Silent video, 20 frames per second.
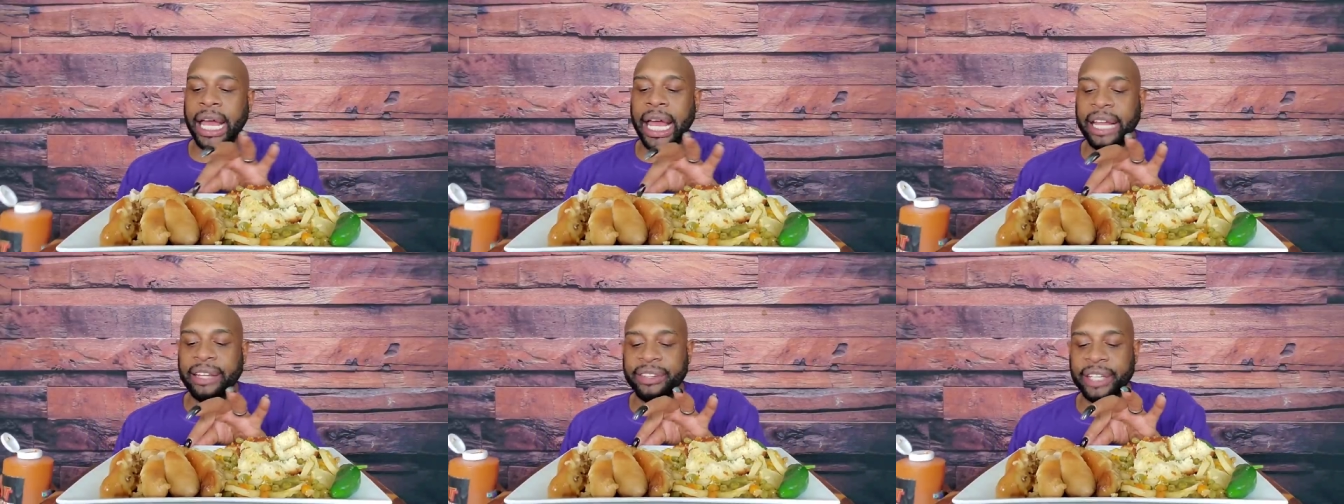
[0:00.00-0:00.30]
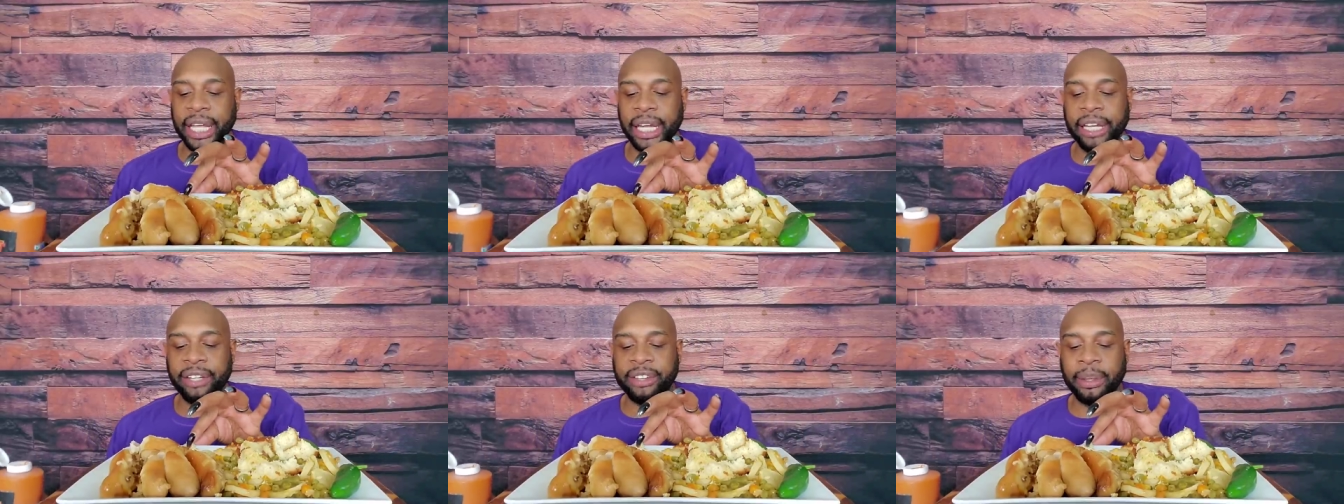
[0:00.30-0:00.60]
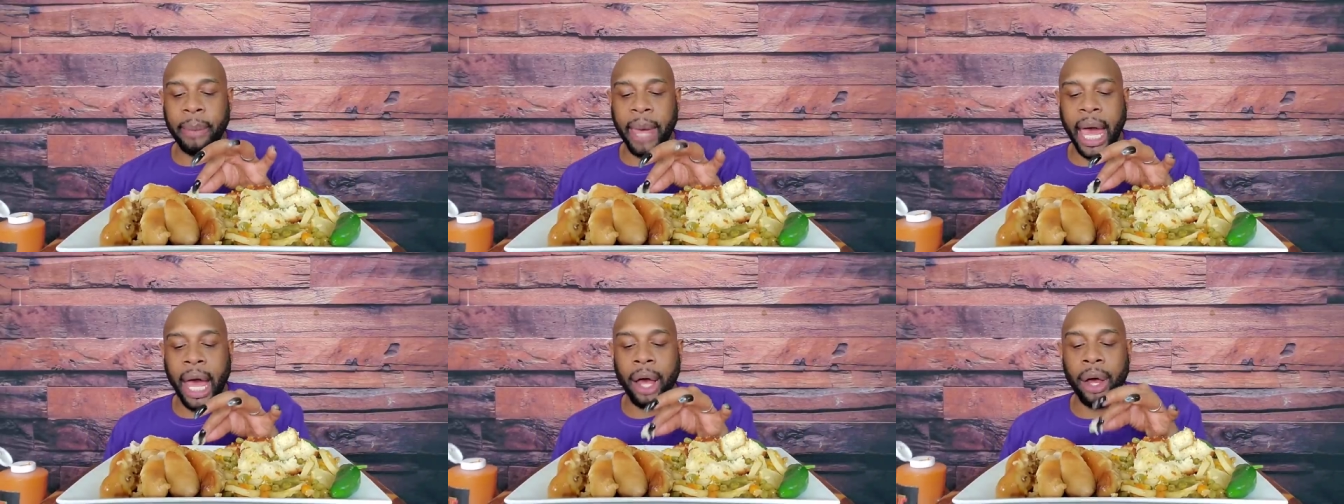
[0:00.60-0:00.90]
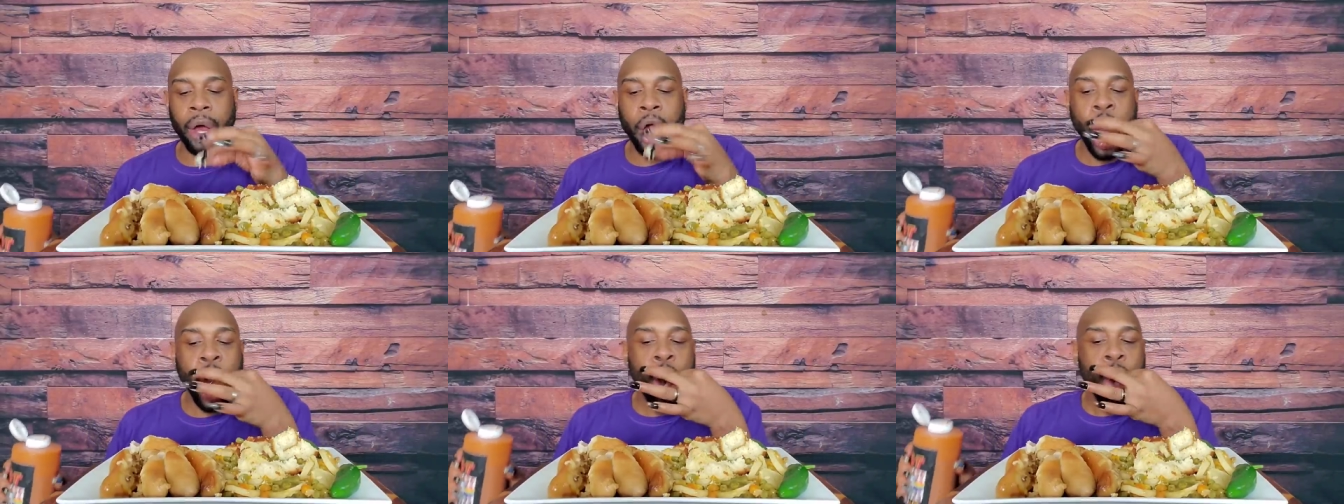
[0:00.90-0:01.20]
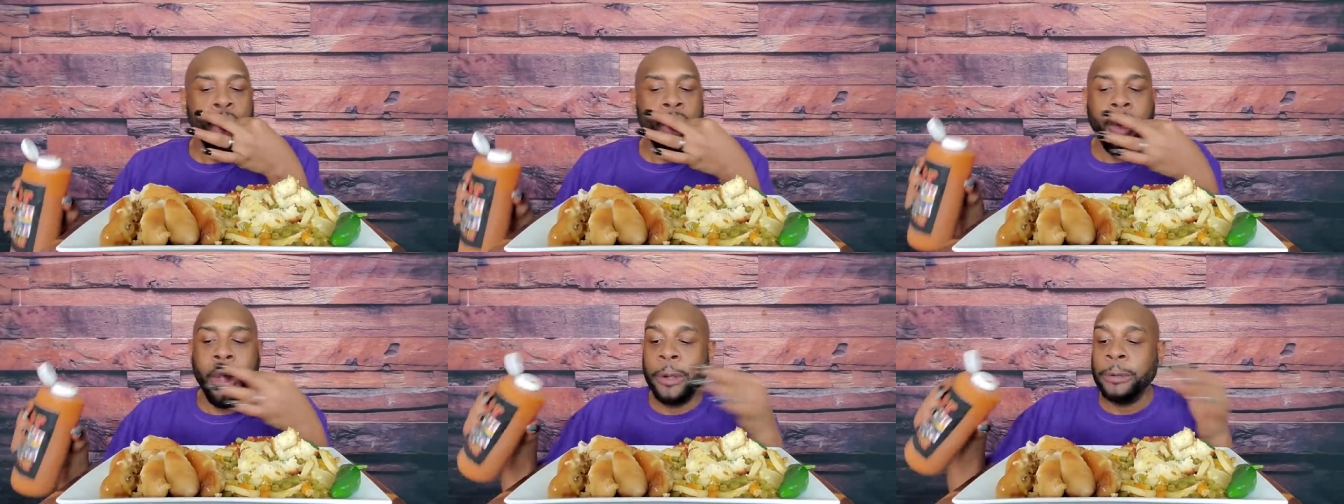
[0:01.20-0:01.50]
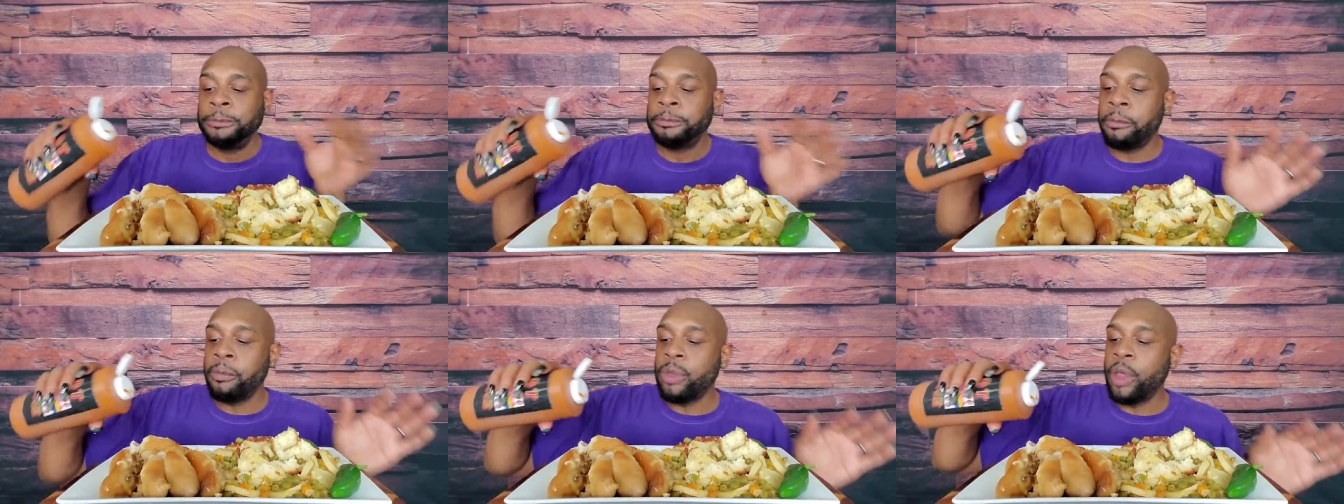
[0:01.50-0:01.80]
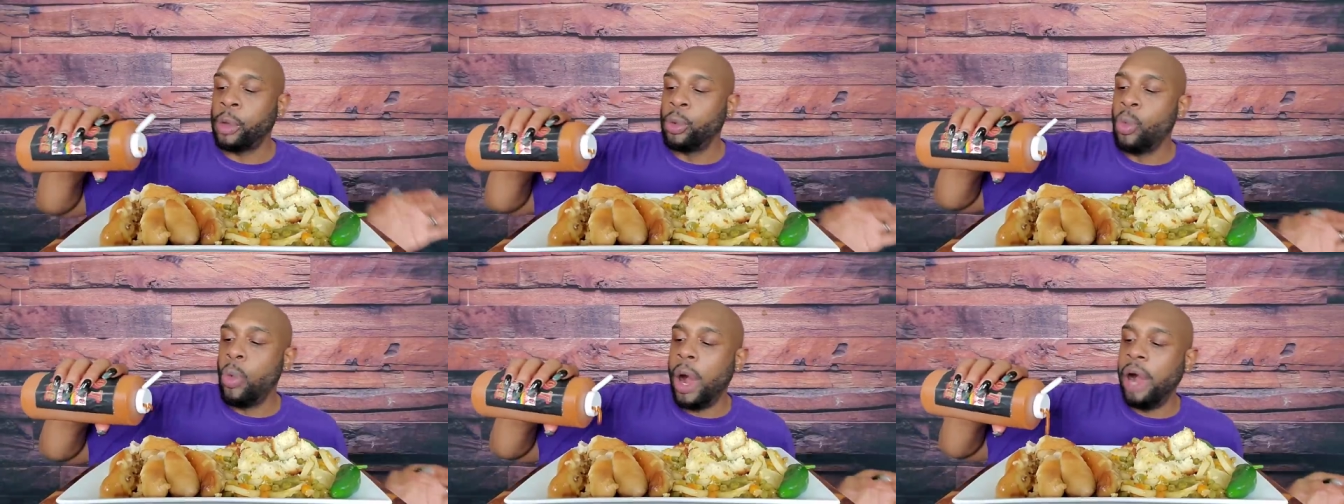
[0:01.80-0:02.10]
like I said, it's about
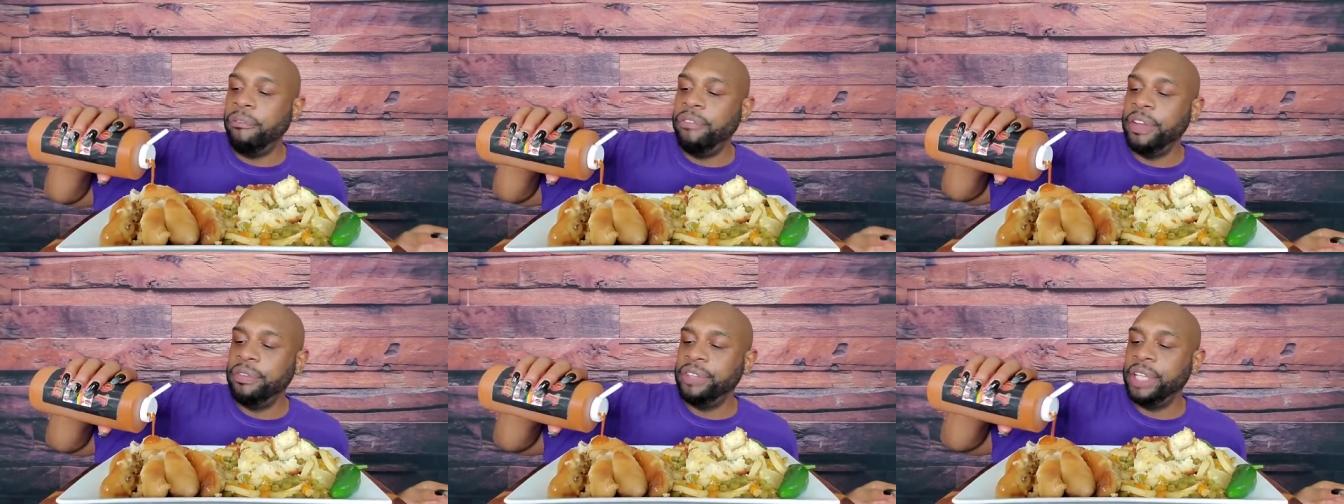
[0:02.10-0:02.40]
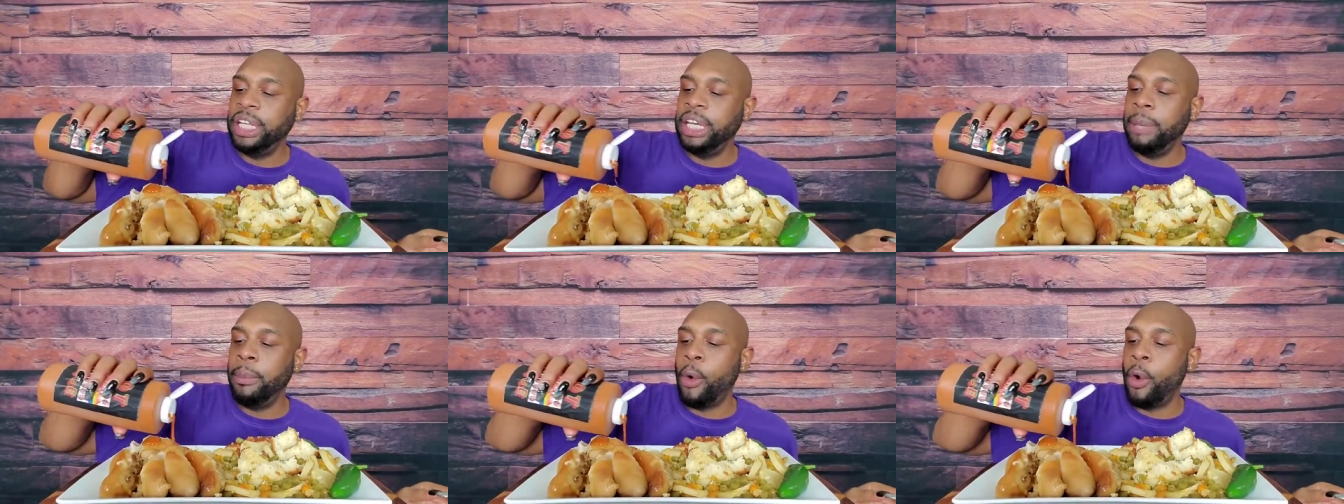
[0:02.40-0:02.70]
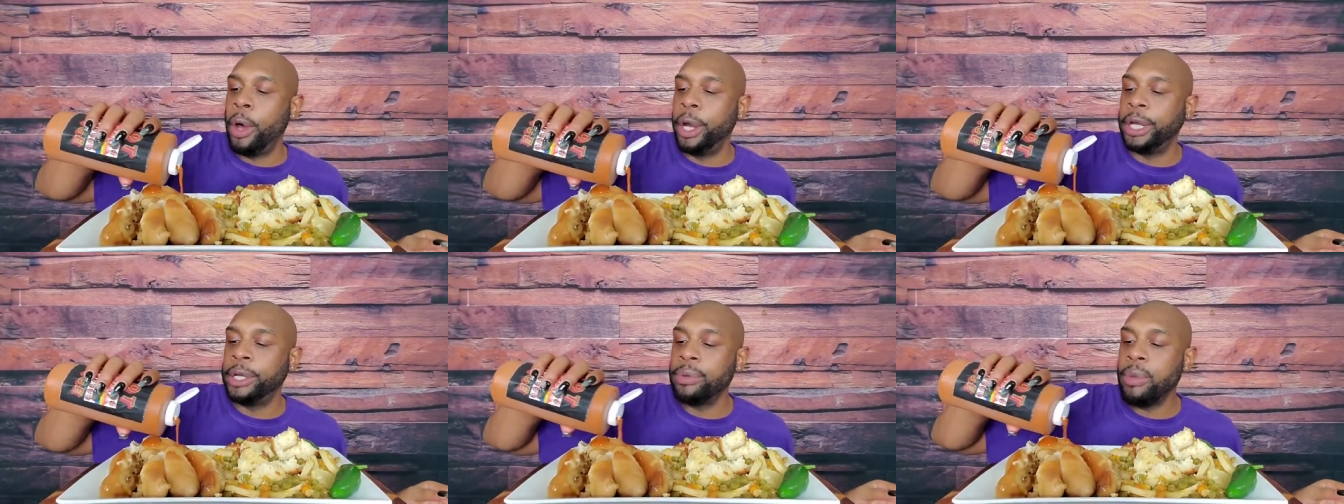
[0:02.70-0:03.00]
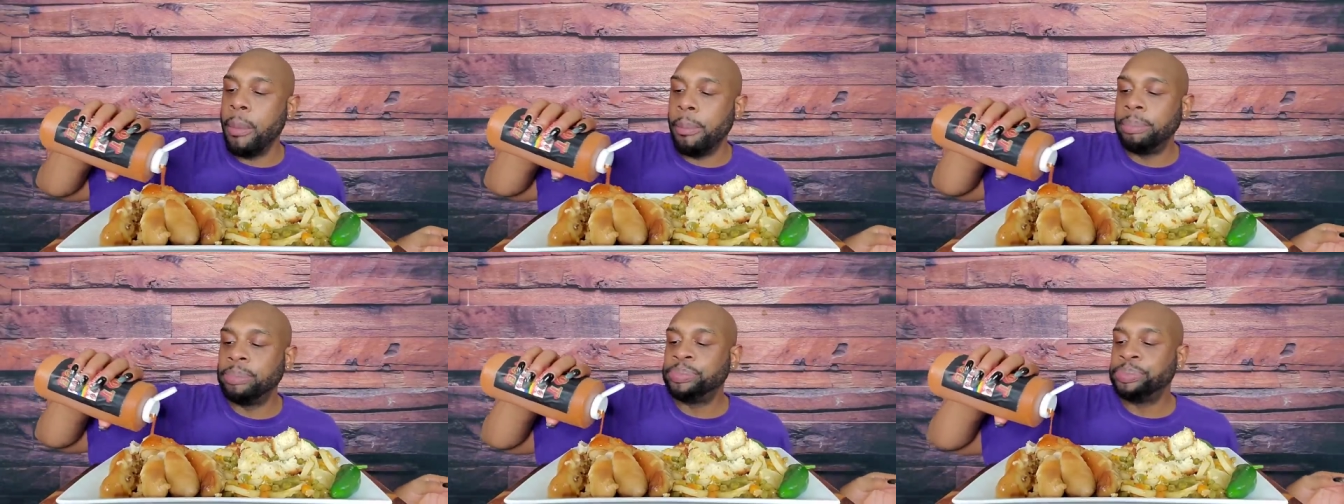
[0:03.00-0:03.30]
1:15 in the morning.